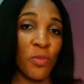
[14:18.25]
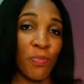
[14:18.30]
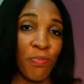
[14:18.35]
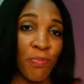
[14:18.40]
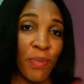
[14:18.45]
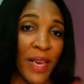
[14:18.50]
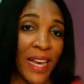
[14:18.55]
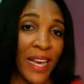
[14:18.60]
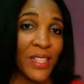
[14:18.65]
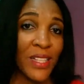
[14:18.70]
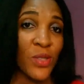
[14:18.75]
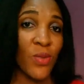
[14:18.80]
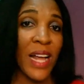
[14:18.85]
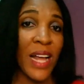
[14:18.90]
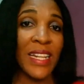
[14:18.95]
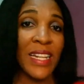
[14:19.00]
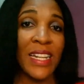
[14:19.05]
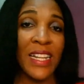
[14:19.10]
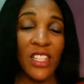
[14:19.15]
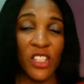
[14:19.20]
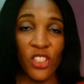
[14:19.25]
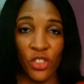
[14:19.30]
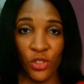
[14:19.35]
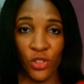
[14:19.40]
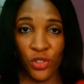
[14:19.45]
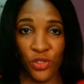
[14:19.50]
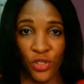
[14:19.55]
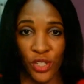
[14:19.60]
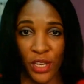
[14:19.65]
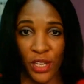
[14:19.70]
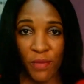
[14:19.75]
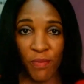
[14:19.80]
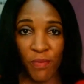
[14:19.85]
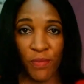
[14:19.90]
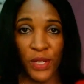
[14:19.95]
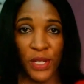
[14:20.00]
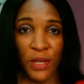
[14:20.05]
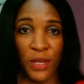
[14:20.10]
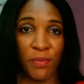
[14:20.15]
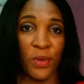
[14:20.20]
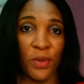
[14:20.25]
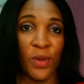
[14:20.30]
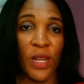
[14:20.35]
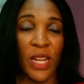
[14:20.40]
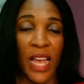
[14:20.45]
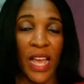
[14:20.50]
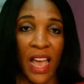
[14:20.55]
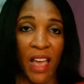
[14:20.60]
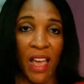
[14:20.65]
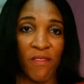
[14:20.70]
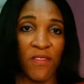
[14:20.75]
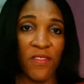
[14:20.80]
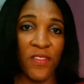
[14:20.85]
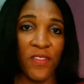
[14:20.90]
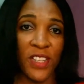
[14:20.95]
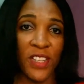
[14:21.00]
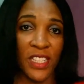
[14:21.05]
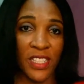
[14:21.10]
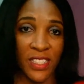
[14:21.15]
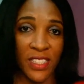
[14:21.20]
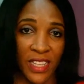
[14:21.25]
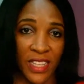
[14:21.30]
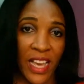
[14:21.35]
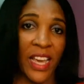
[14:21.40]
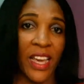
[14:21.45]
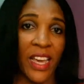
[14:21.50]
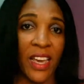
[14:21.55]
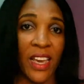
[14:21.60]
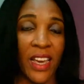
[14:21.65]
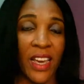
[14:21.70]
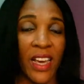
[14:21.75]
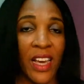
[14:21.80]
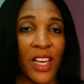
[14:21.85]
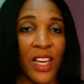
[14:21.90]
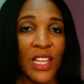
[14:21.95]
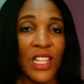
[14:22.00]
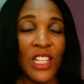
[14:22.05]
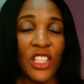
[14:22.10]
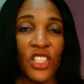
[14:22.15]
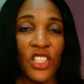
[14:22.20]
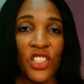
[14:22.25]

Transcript: to speak to at least 3 people every day.